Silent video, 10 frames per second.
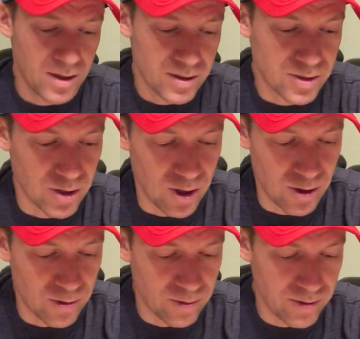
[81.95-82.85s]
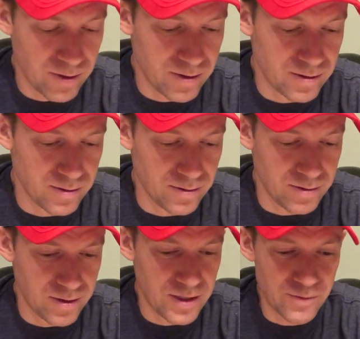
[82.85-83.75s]
So
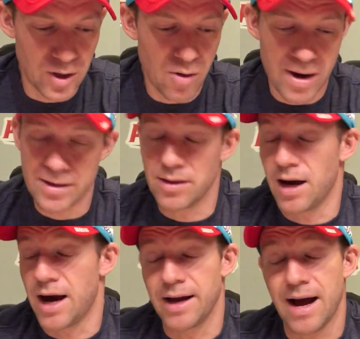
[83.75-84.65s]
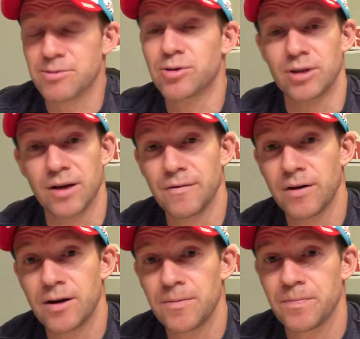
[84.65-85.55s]
even though I absolutely love
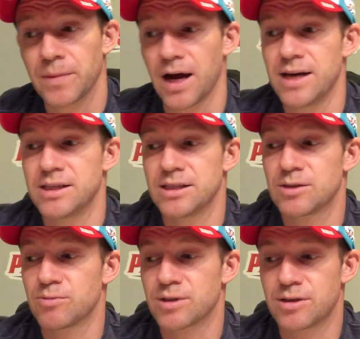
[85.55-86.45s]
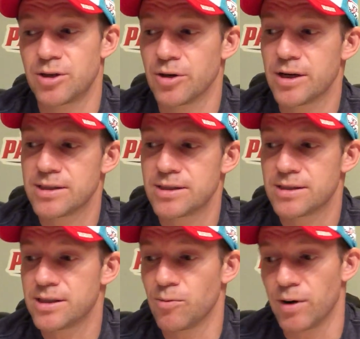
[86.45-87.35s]
Vaughn, I just was curious to
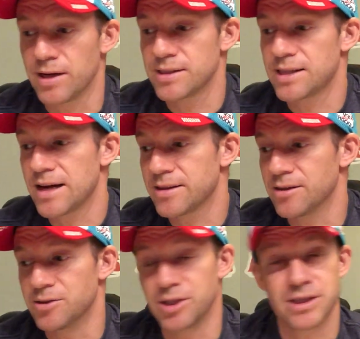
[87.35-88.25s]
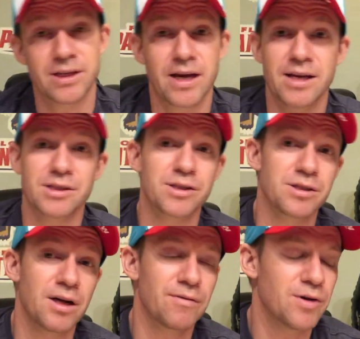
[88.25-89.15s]
see what else is out there, just in case, because
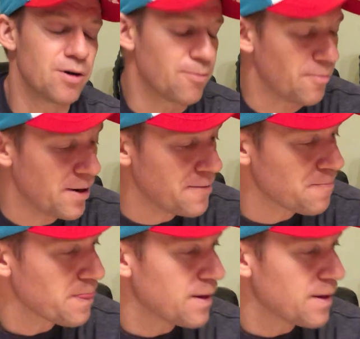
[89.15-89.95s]
you never know, right?